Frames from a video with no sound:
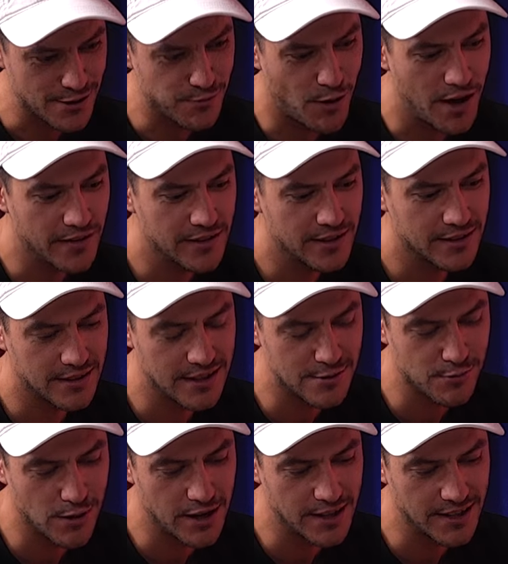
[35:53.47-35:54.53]
uh, one that there's
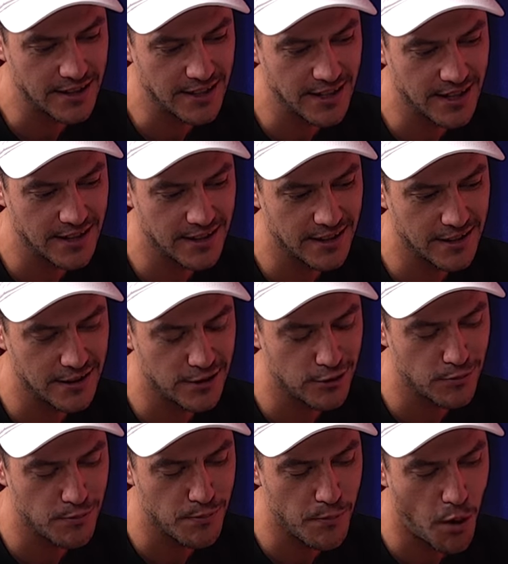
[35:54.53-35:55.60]
one in here that you
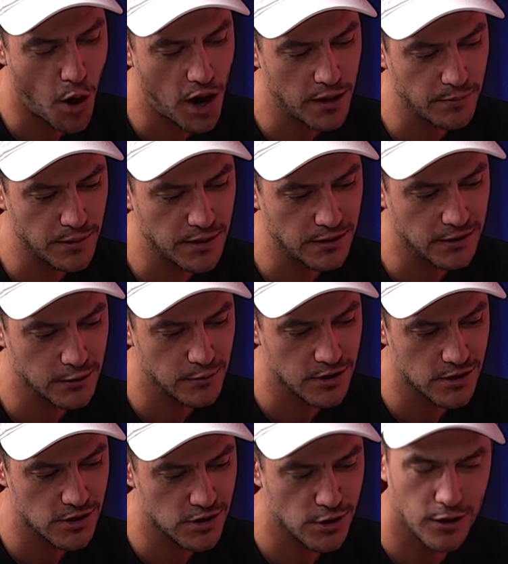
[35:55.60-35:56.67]
might be a little bit
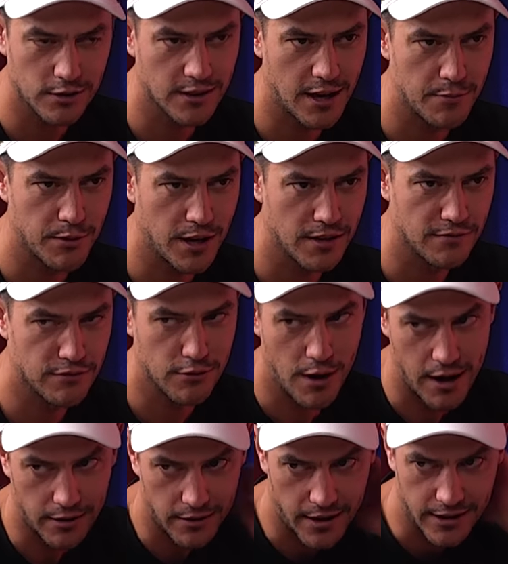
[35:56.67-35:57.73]
shocked they played for
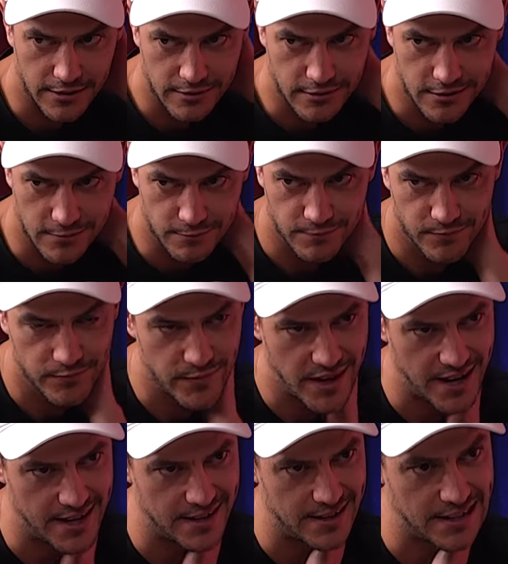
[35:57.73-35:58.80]
Adelaide,
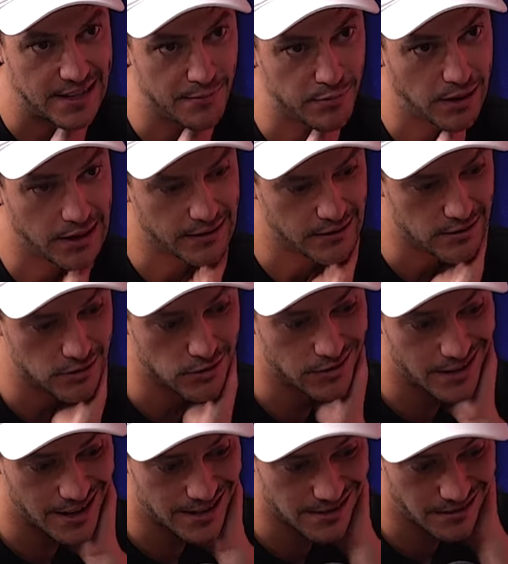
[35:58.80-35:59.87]
and he played in the
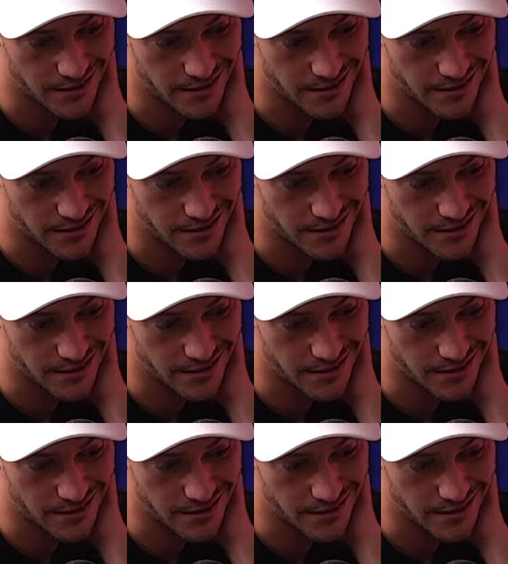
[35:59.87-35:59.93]
2000